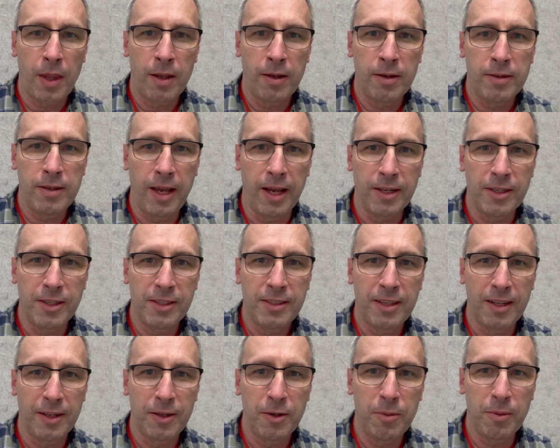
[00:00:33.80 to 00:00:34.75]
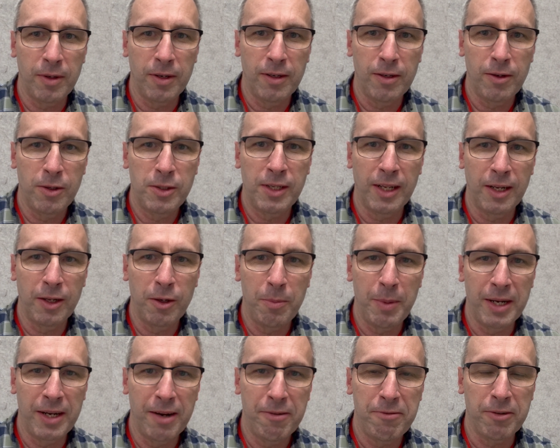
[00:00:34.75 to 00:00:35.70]
just a little, looks a little
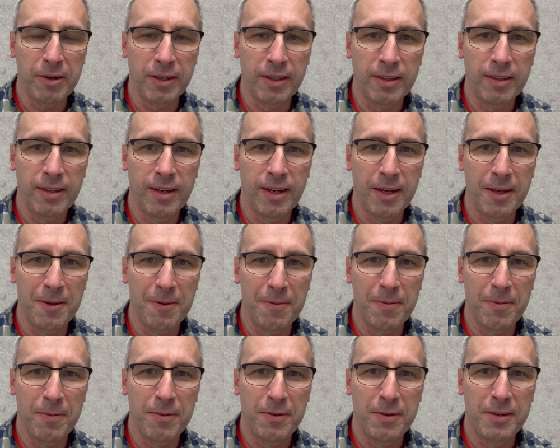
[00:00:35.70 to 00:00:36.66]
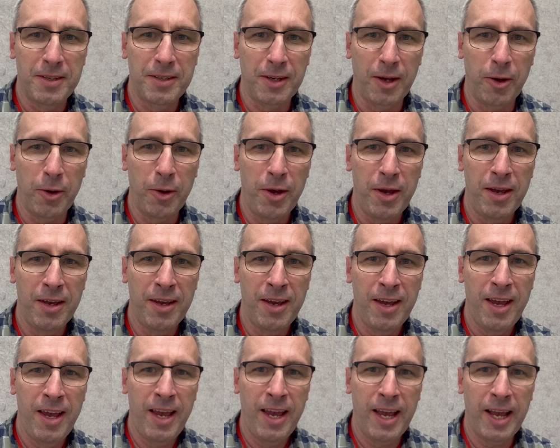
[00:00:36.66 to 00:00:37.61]
bit different. So
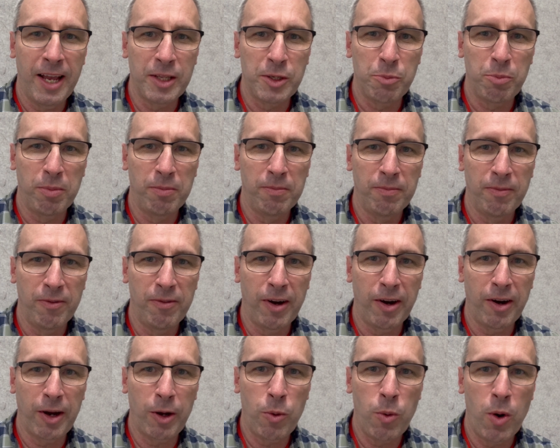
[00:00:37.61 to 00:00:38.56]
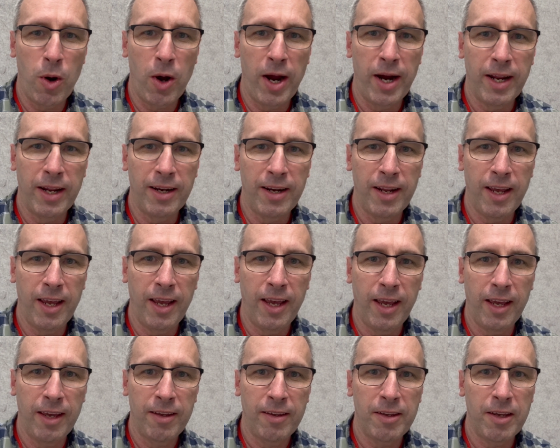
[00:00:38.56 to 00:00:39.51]
it's very quiet in
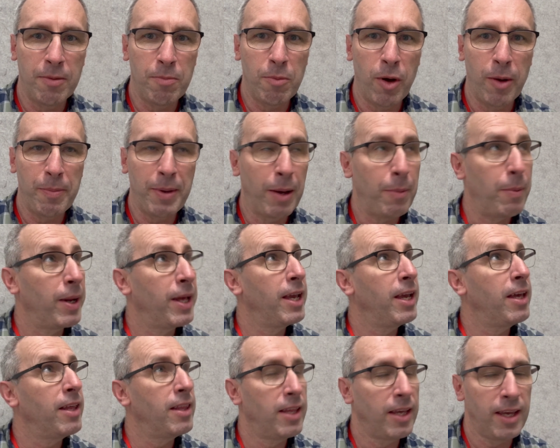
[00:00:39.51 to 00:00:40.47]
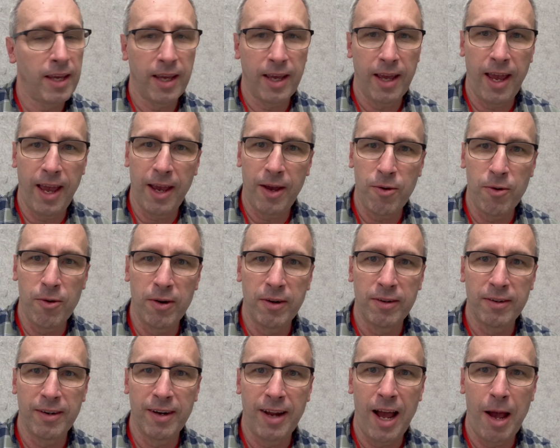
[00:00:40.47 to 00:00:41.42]
here. You might be able to hear the aircon
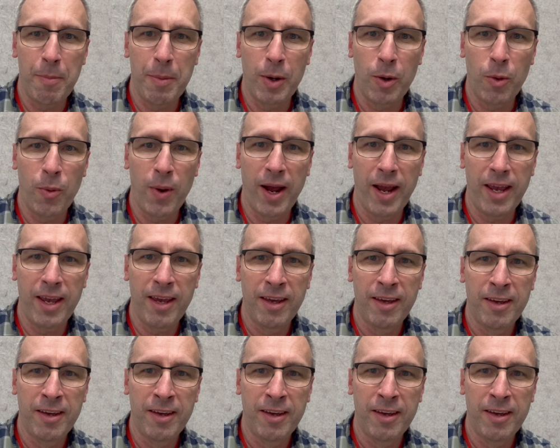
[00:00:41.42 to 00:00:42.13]
humming away,